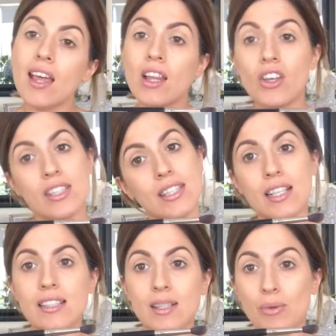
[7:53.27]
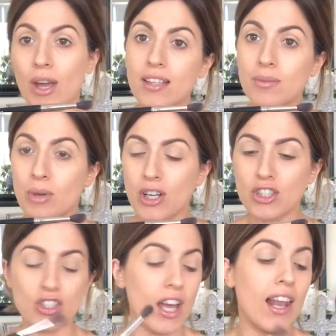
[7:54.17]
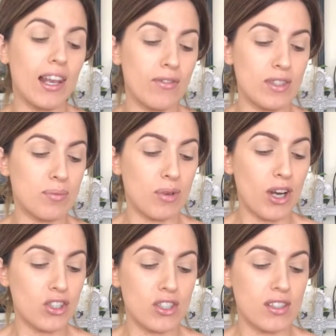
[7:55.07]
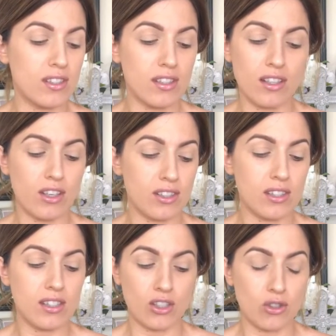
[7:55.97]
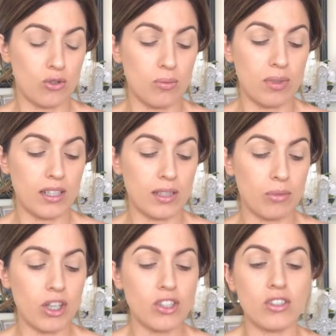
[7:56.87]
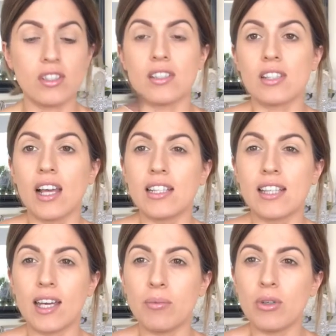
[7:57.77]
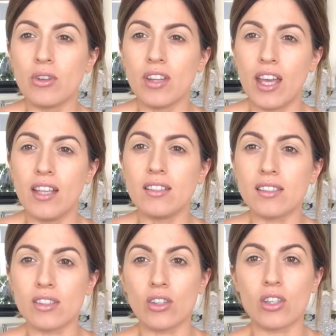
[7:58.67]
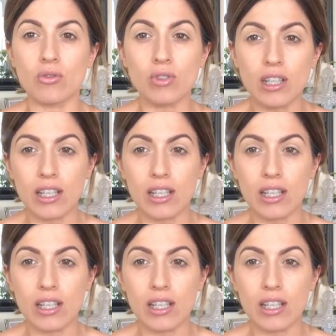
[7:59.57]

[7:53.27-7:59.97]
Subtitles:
Got 6SS brush. I love this brush. It's such a good blending brush because it's slightly tapered on the ends, so you can really